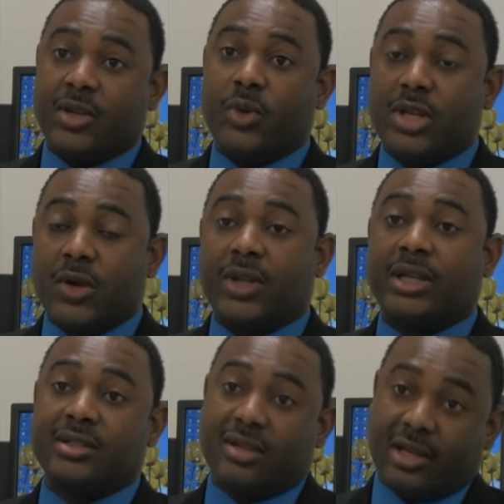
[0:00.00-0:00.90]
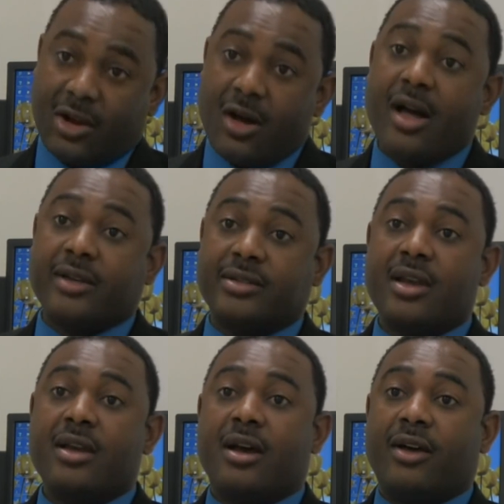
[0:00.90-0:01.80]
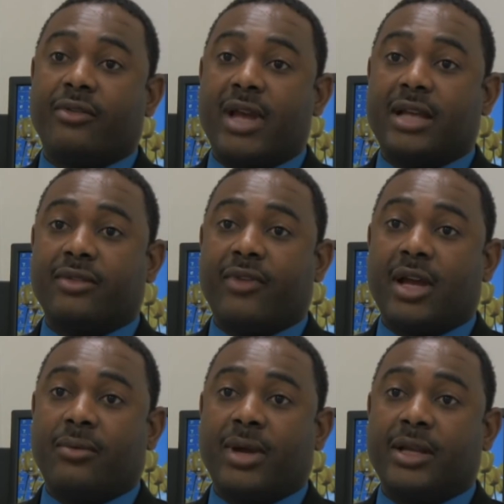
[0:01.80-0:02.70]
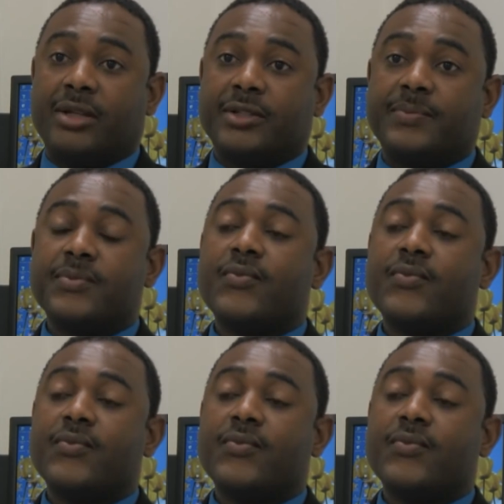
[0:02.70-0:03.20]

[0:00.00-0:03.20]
and we know that it's a cause of reactive arthritis.